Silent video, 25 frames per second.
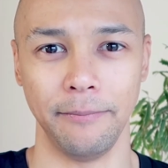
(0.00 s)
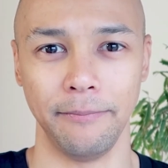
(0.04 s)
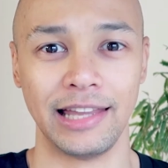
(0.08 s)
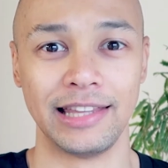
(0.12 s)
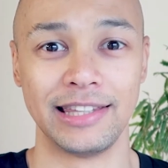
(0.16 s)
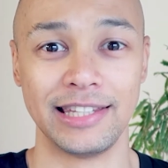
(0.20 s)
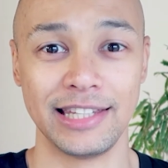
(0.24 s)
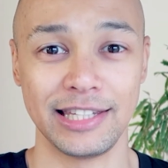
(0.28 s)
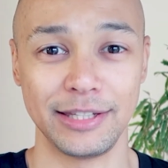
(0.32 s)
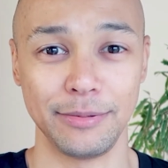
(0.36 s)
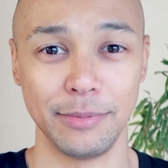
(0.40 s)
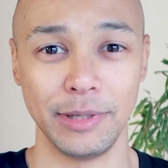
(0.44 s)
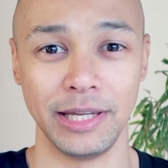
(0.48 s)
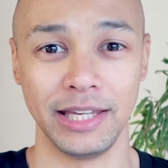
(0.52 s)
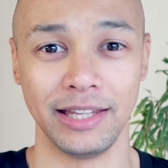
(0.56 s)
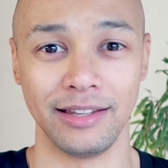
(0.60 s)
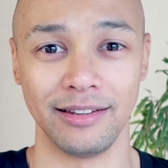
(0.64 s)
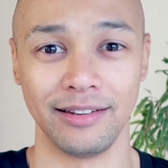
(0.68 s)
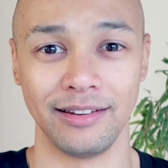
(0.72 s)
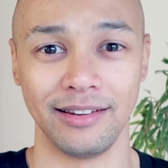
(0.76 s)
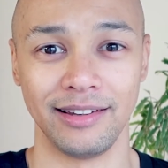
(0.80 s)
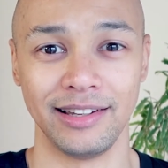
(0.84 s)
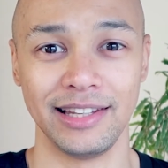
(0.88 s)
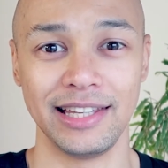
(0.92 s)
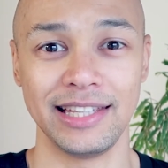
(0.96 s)
And this
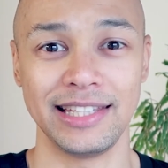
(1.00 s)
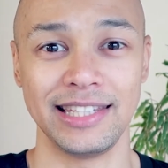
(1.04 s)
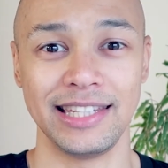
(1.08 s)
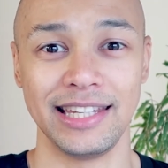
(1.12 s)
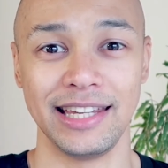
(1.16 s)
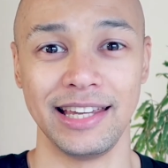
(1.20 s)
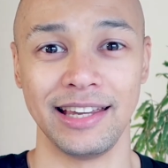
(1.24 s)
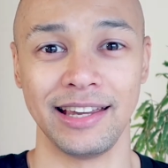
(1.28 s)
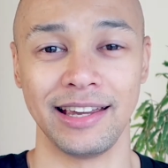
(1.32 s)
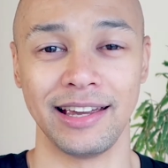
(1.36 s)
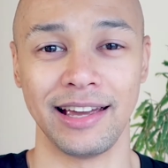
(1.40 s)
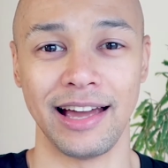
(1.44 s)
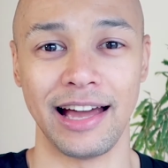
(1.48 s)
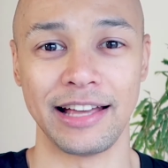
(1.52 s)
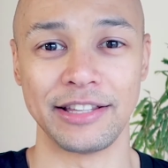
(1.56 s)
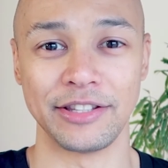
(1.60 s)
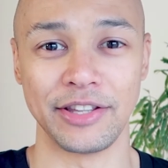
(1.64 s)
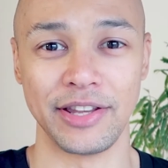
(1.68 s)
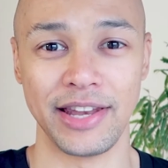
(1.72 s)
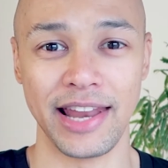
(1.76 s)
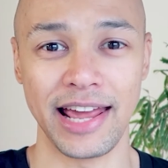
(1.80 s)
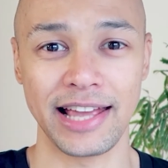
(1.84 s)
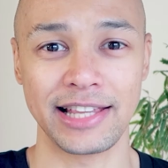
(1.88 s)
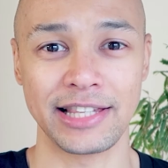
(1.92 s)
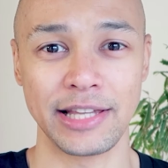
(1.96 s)
means leading as
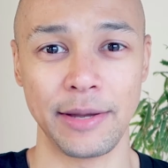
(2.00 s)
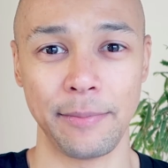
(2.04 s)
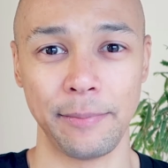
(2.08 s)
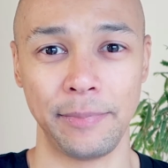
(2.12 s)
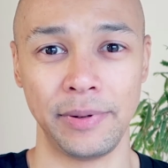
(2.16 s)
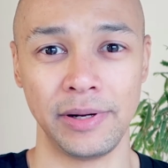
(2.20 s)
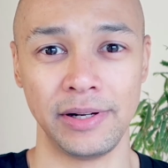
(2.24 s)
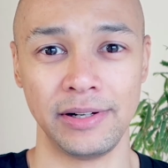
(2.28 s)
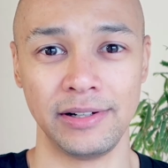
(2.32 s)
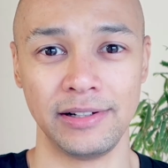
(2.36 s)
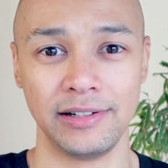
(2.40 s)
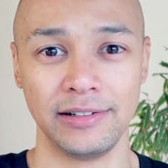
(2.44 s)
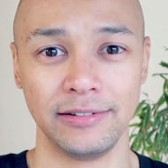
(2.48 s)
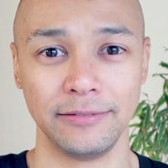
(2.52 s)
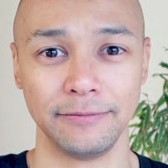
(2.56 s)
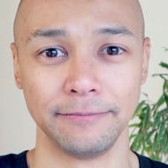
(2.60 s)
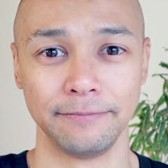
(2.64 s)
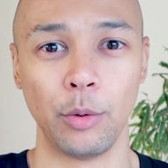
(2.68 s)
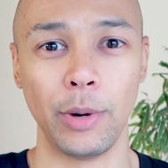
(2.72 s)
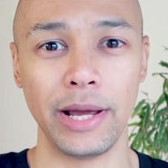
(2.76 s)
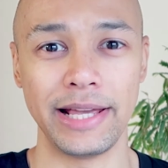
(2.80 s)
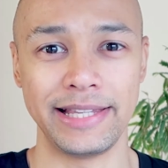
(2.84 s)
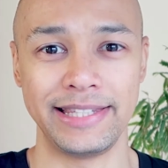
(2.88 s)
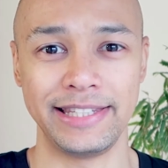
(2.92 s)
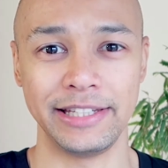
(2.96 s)
an example,
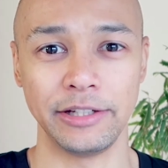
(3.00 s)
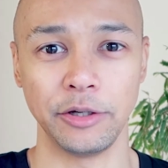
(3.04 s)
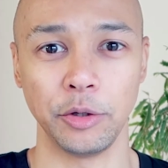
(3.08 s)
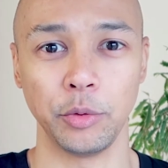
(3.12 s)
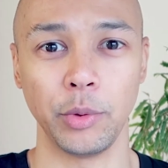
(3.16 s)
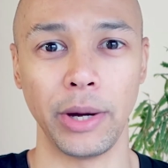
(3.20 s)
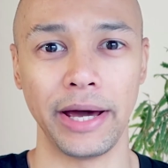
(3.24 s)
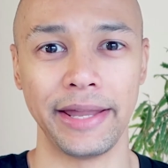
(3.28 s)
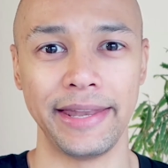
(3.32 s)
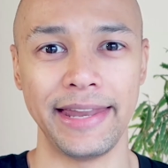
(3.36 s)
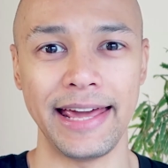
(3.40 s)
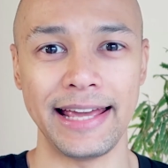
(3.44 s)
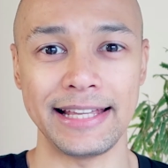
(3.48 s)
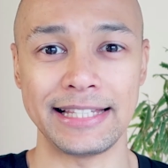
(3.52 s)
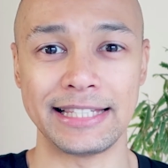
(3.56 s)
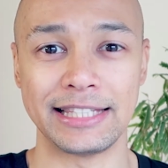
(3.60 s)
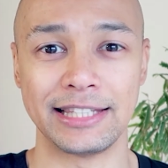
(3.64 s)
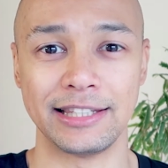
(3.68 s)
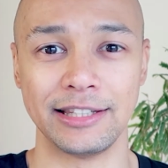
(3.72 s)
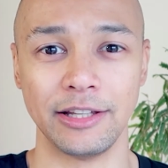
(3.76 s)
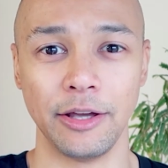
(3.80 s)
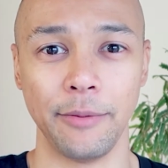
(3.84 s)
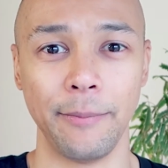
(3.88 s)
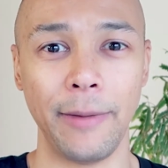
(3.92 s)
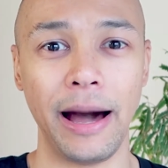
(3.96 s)
raising awareness
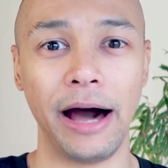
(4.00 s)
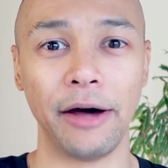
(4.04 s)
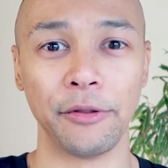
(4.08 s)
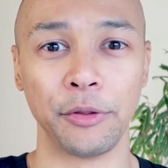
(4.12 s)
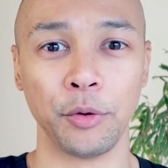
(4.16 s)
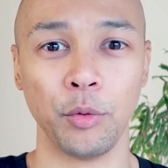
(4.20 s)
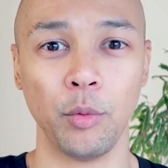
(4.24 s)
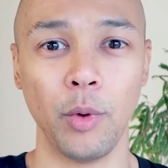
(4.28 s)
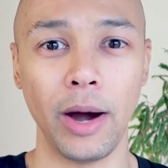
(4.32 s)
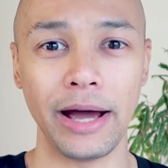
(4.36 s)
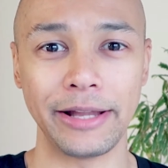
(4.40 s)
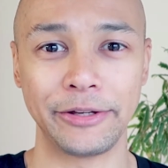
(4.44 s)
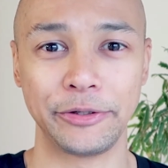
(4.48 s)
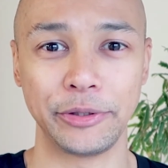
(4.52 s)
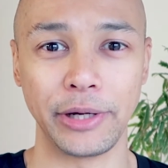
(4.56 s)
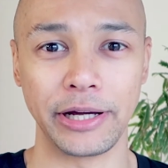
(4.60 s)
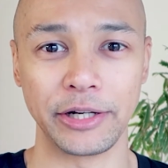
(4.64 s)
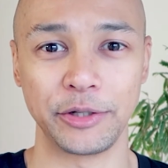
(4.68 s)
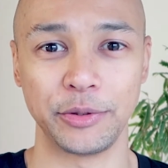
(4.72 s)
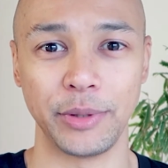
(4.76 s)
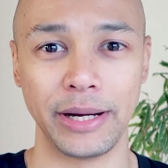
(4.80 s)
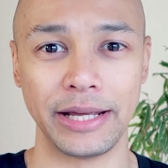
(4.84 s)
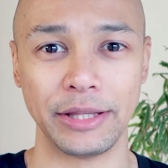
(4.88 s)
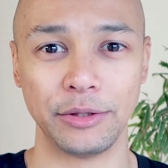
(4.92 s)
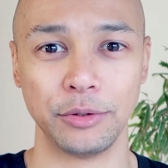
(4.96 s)
about what you are
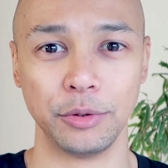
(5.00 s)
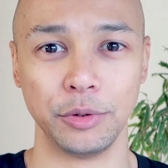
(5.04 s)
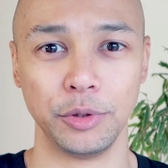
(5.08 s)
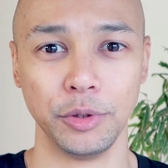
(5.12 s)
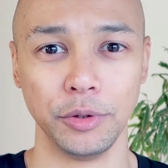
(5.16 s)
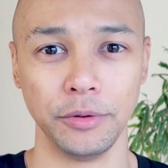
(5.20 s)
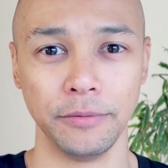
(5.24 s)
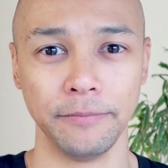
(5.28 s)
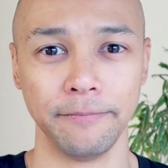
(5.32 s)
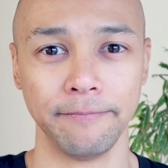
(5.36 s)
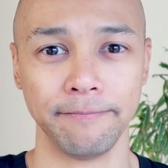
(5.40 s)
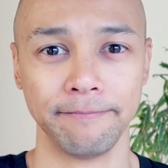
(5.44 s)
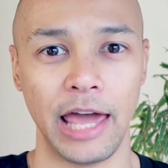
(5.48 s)
trying to do,